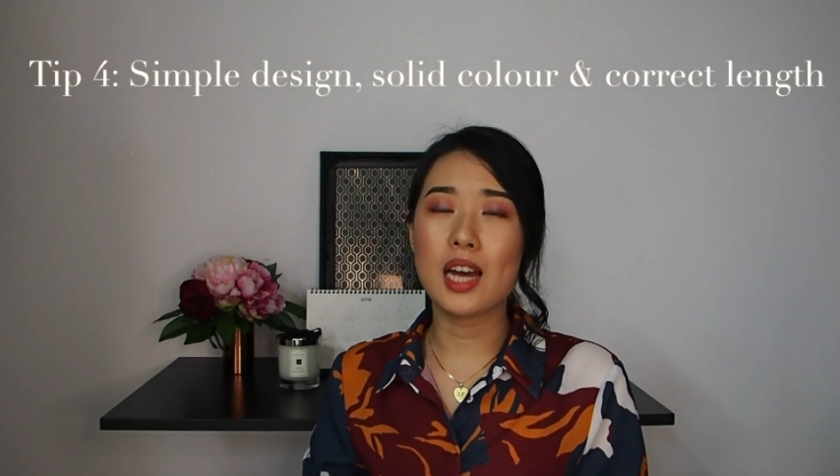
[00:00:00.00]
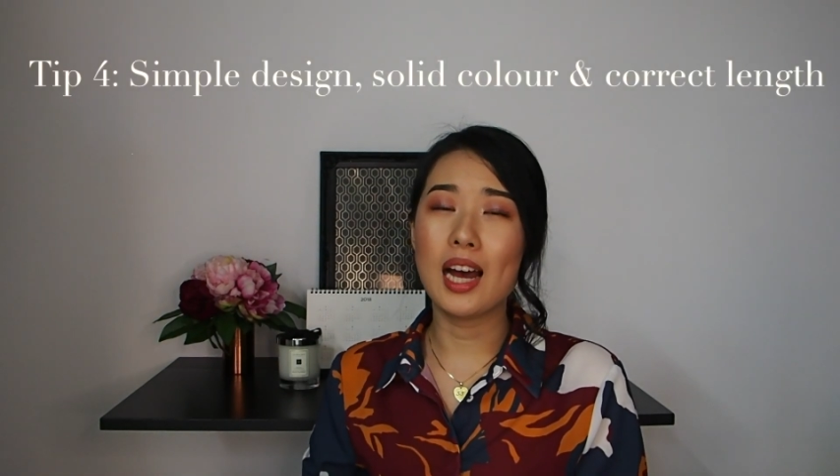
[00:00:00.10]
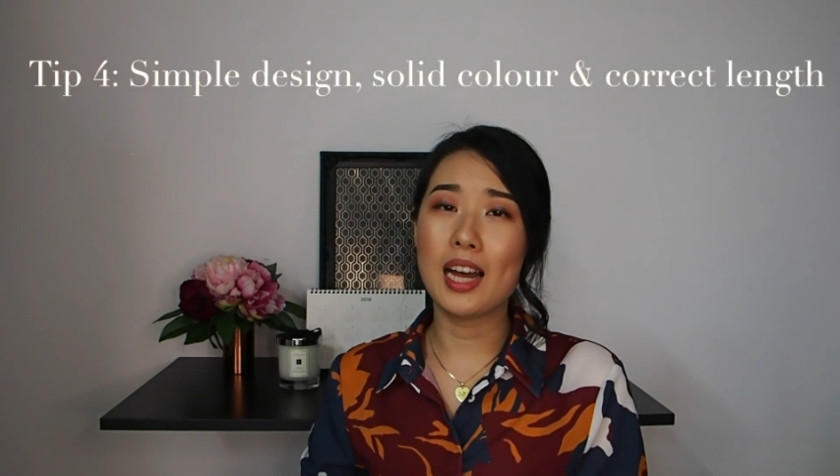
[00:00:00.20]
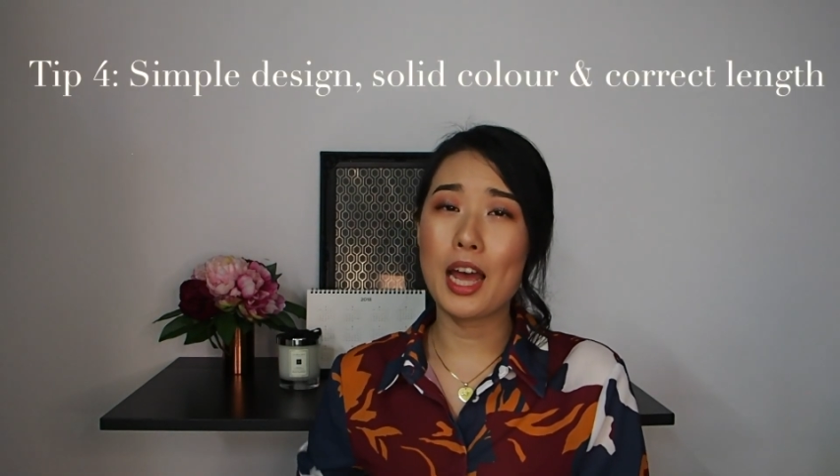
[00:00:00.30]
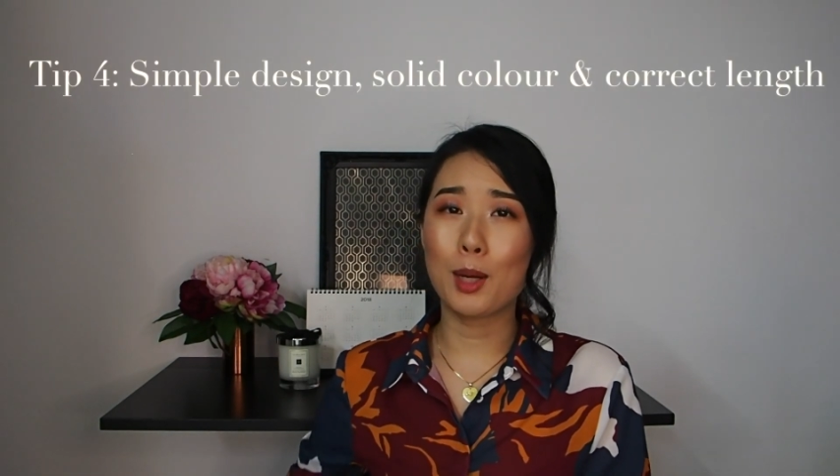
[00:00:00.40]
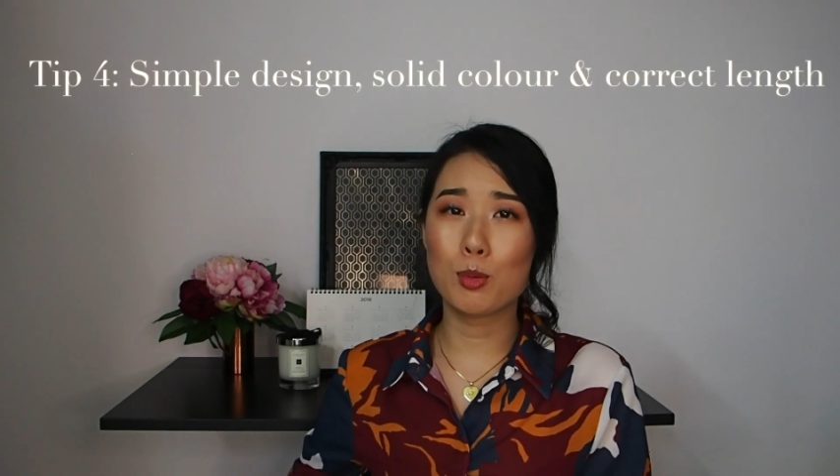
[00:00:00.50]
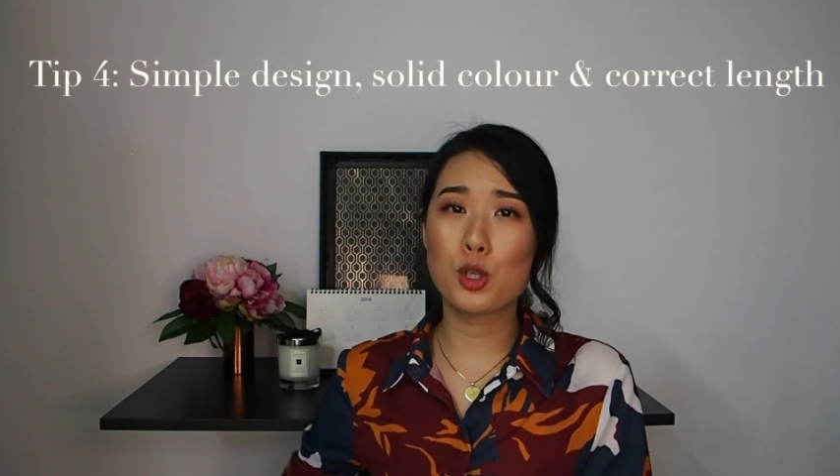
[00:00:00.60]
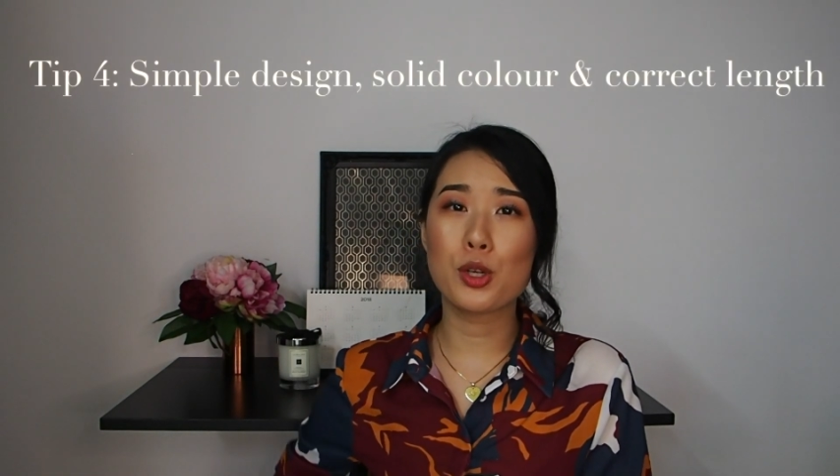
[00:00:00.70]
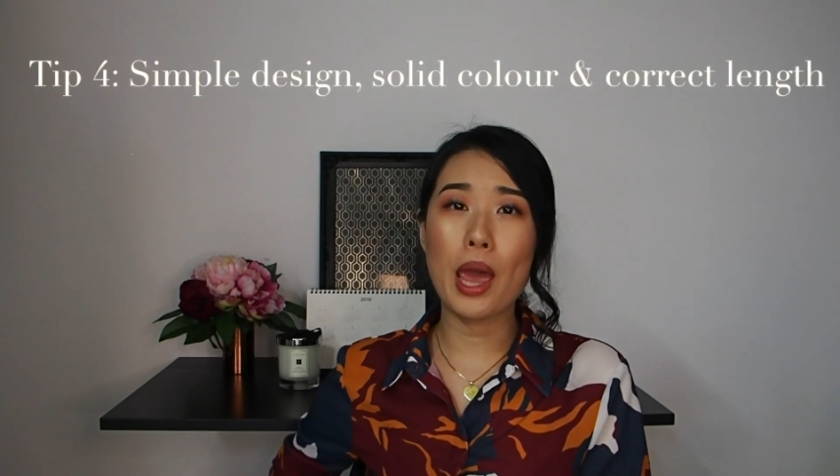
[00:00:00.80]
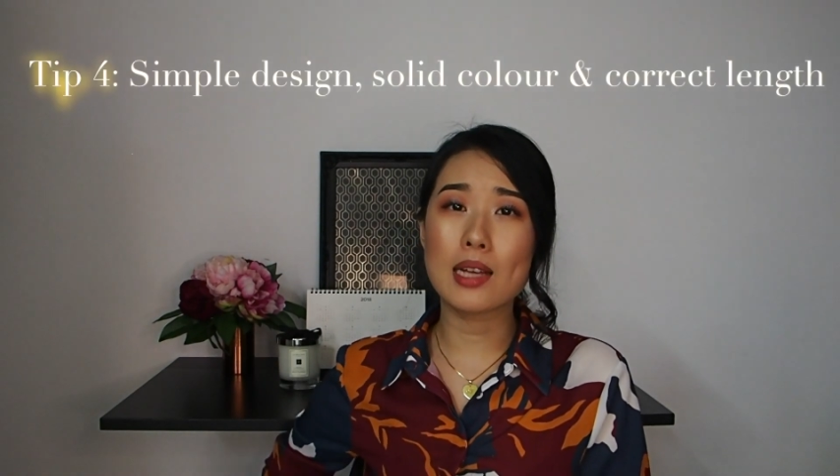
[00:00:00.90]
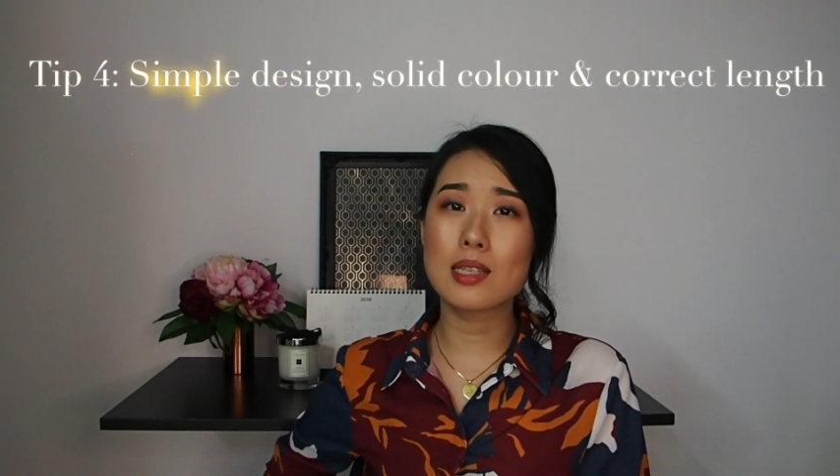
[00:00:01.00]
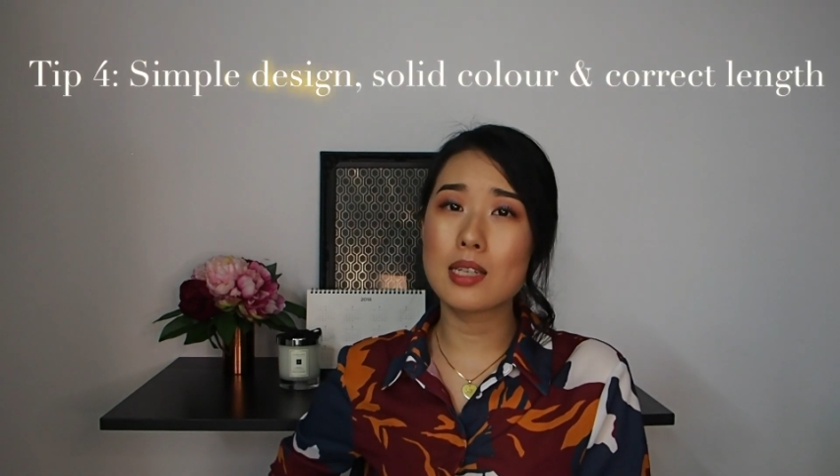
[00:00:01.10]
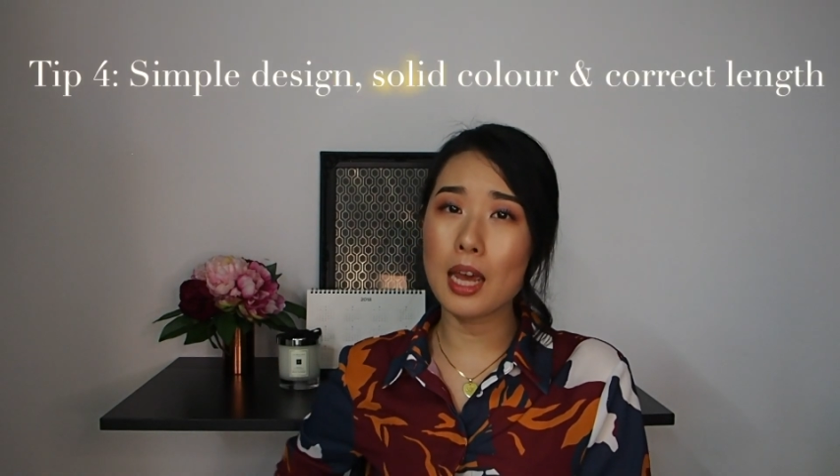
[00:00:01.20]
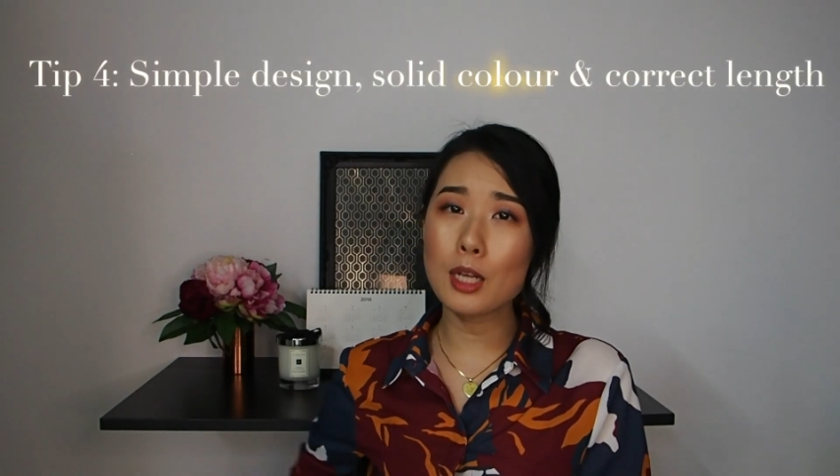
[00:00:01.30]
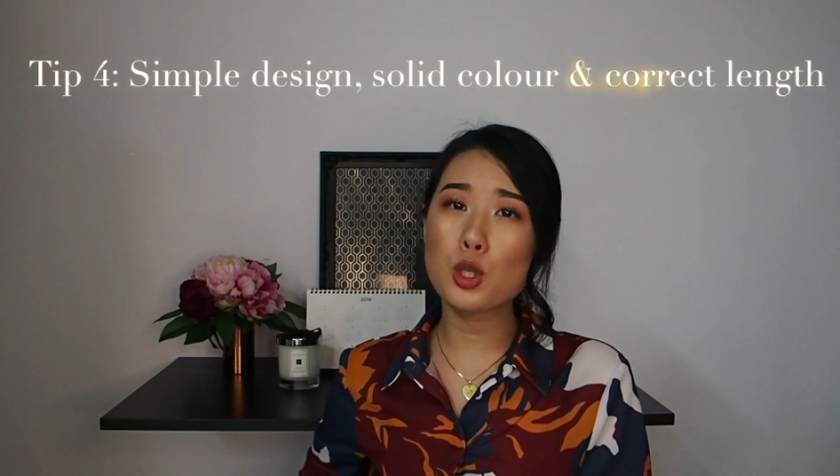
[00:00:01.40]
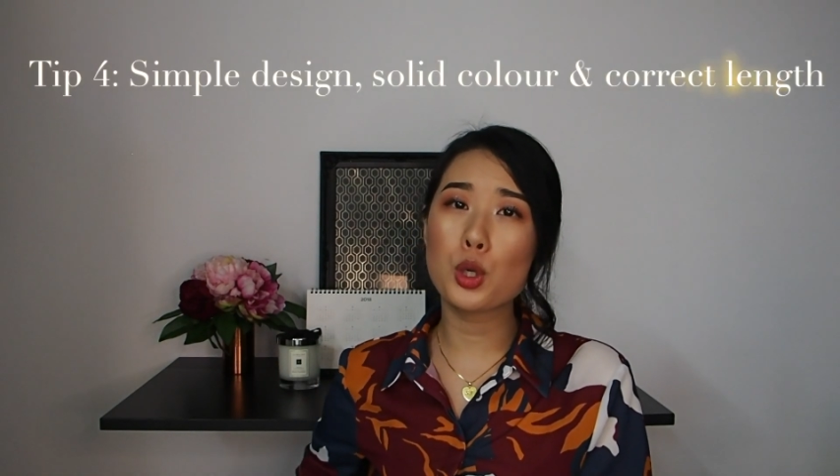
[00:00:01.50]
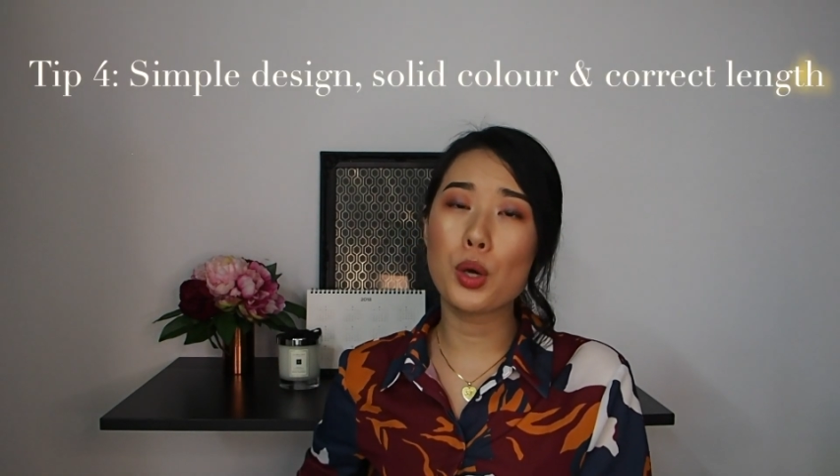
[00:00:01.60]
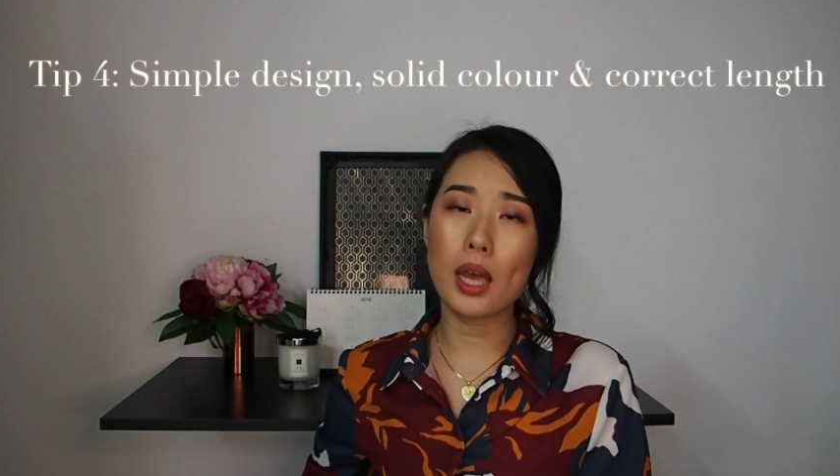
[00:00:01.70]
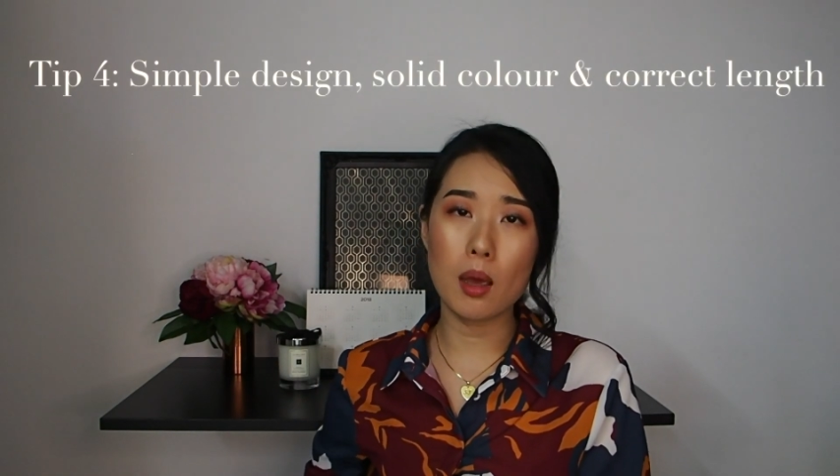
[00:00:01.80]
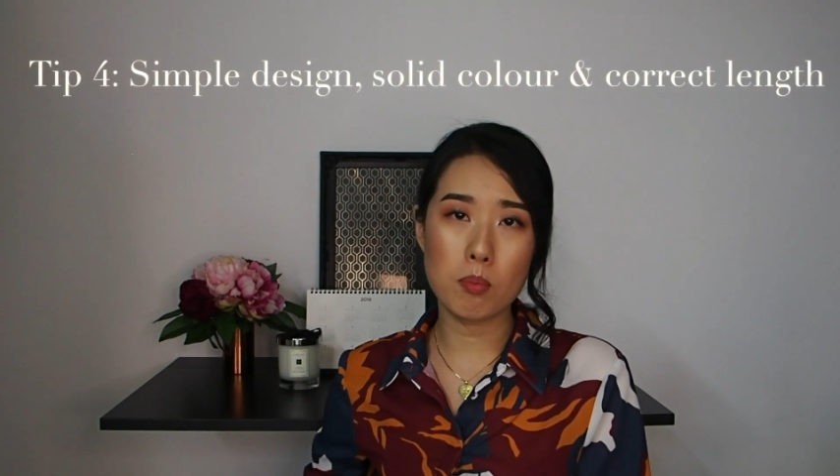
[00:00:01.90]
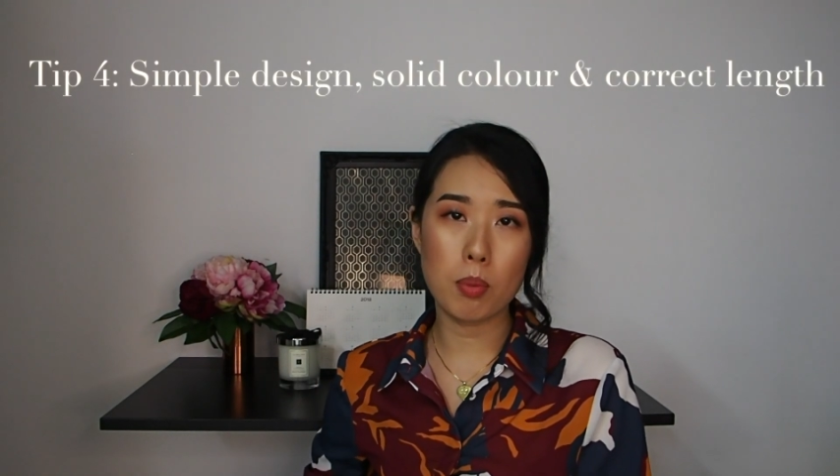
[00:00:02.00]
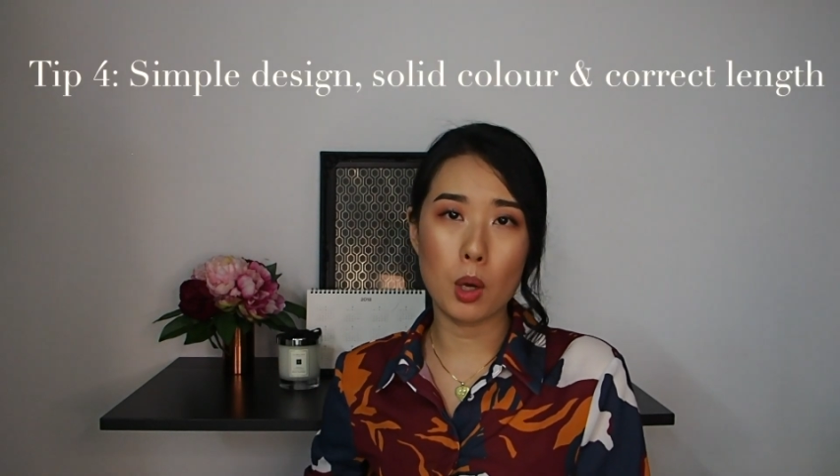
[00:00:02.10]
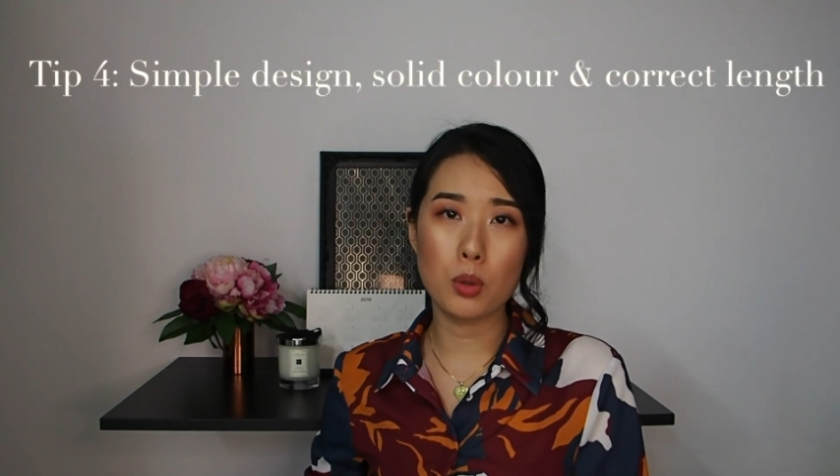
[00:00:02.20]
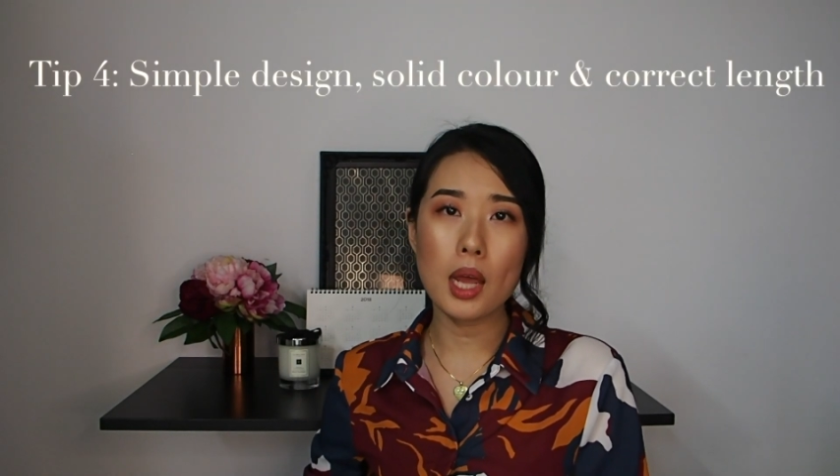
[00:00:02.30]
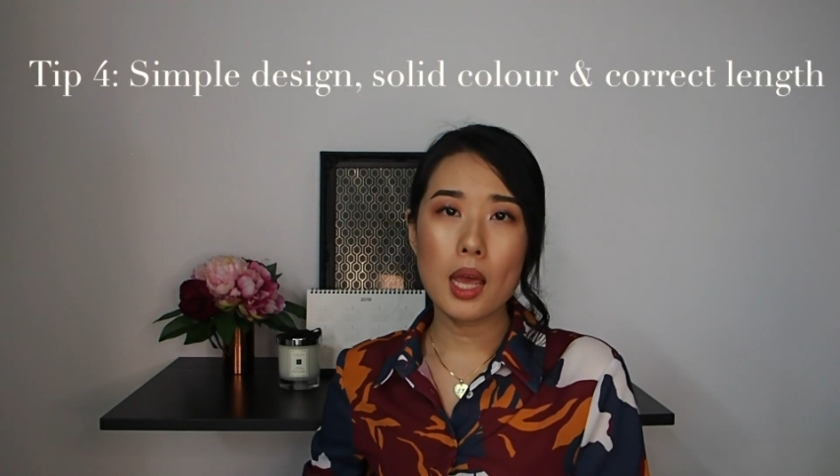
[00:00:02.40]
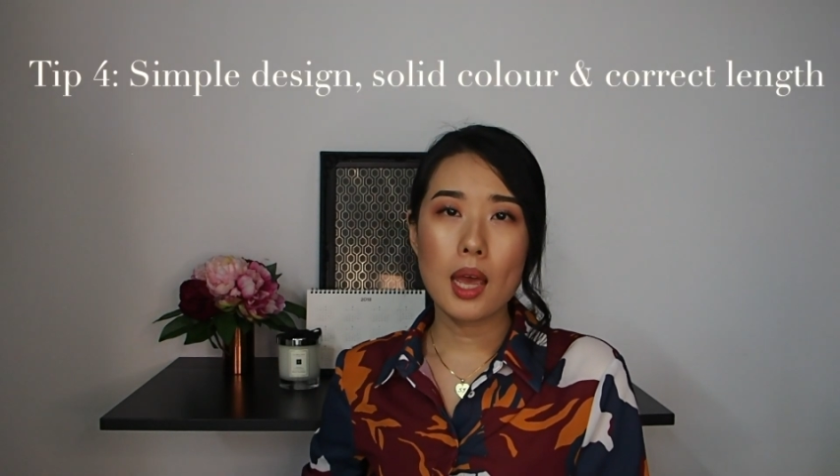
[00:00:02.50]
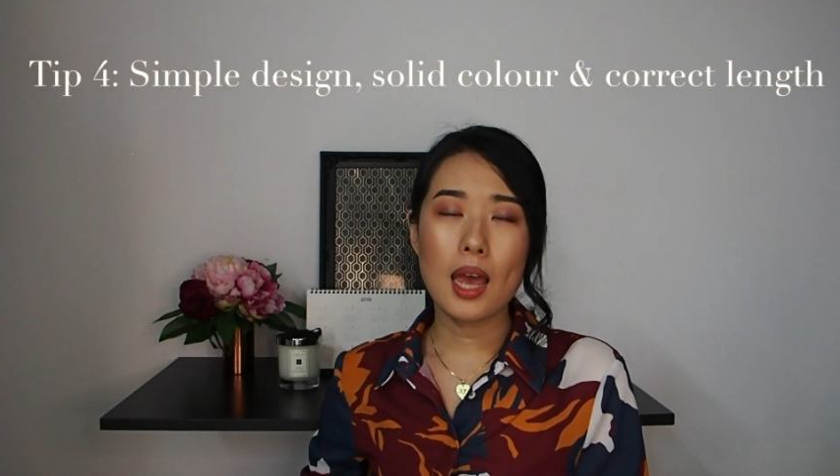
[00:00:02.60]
help to extend your hip bone